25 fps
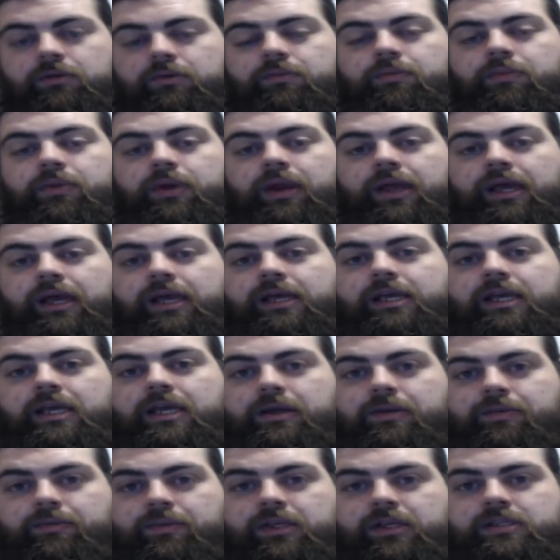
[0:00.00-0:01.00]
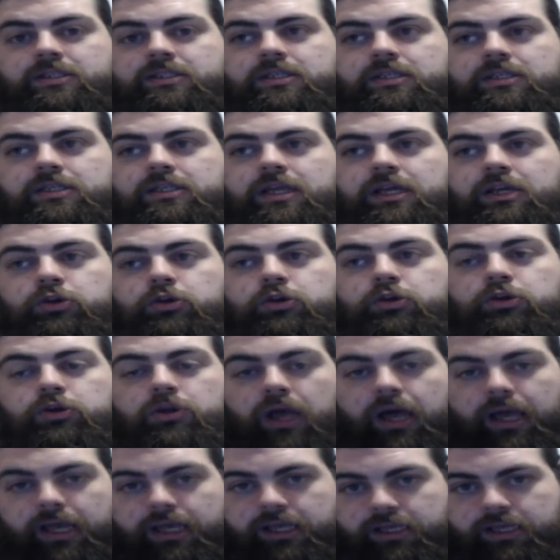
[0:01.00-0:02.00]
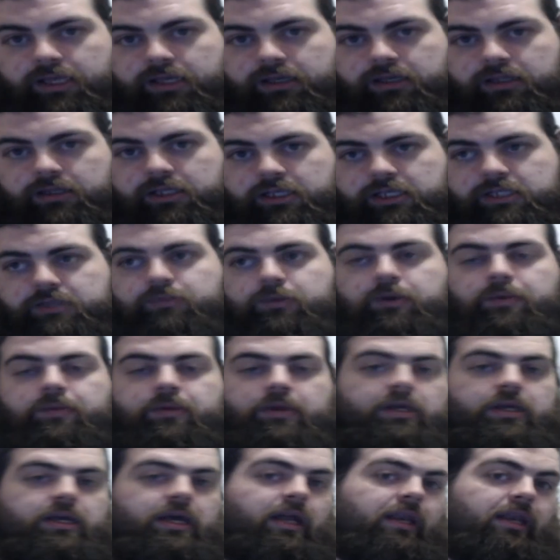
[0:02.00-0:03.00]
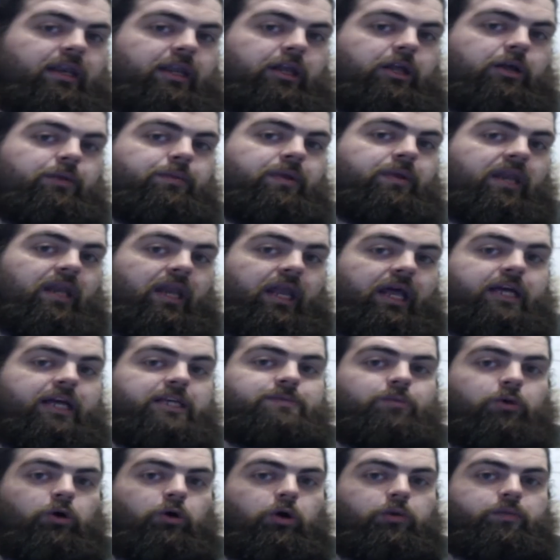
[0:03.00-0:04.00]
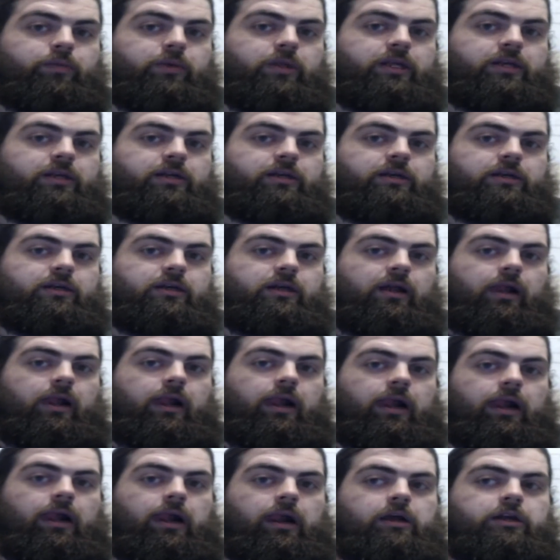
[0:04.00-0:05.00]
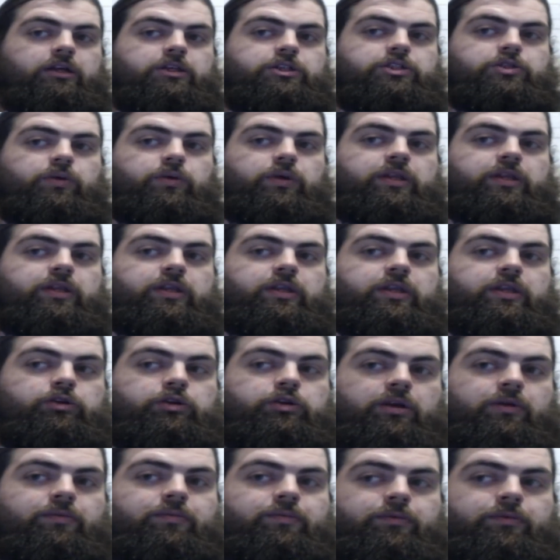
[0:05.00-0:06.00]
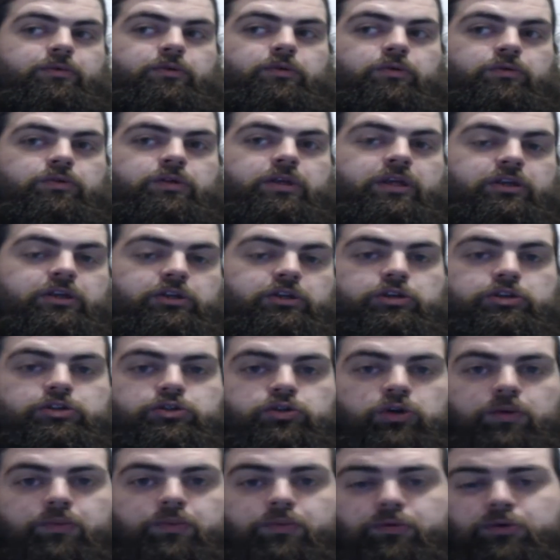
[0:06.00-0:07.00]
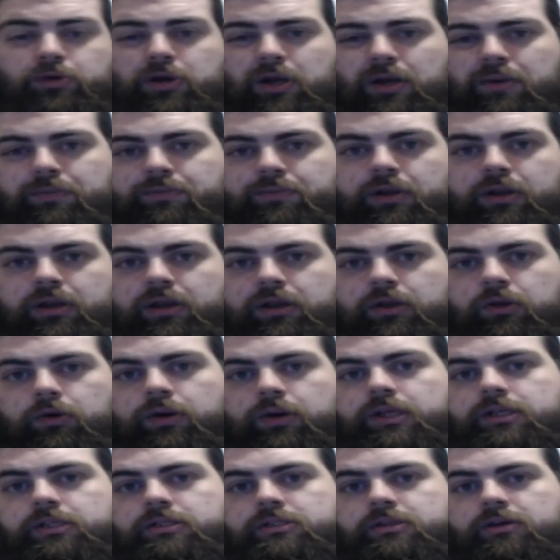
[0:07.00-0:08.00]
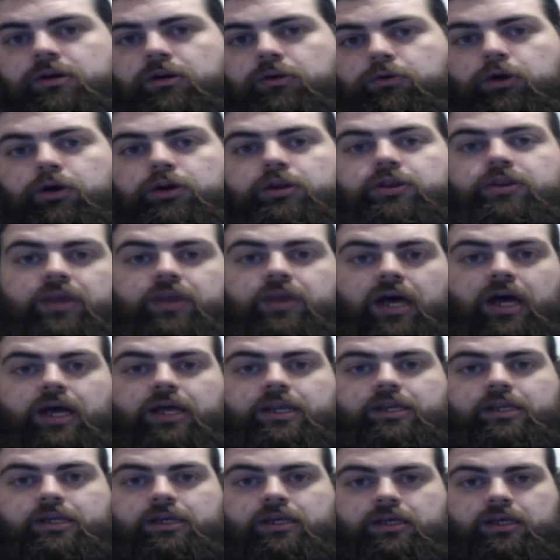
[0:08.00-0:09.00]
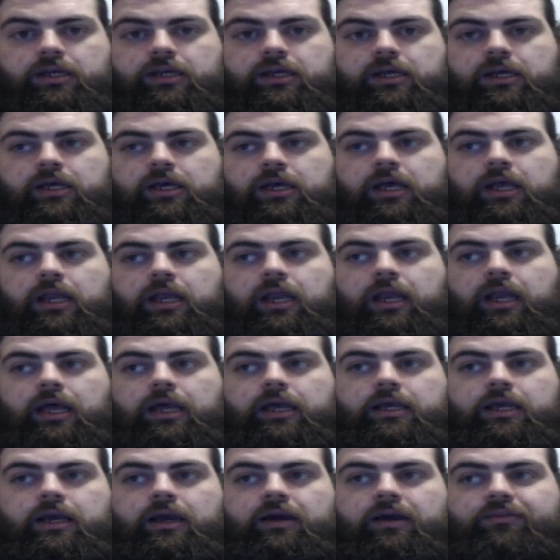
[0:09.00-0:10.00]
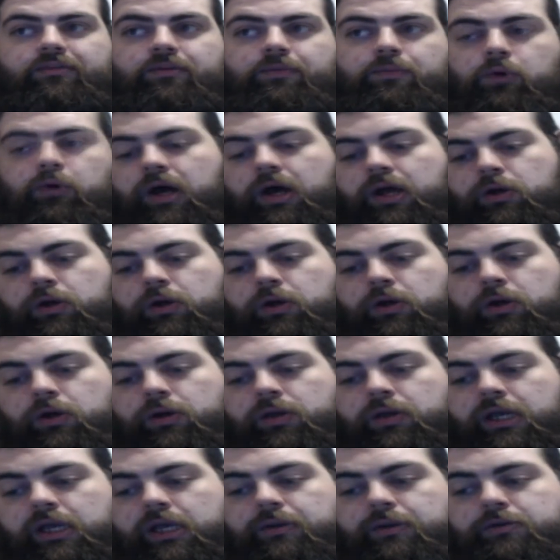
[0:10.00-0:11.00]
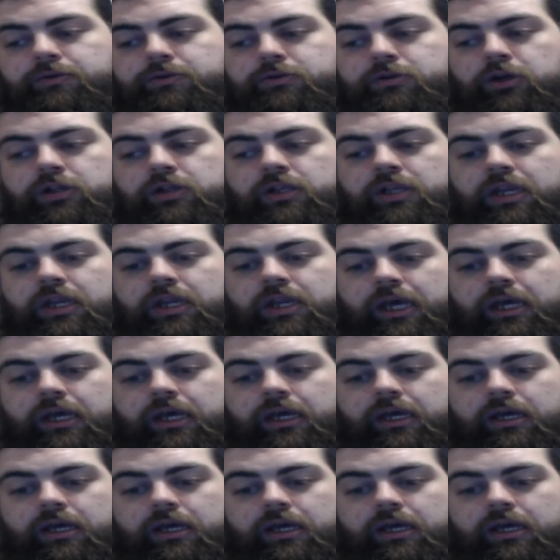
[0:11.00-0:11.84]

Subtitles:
Play a game that you like, that's maybe a little bit less populated, so that then you can sort of try and build an audience around that. Like, if a brand new game comes out today,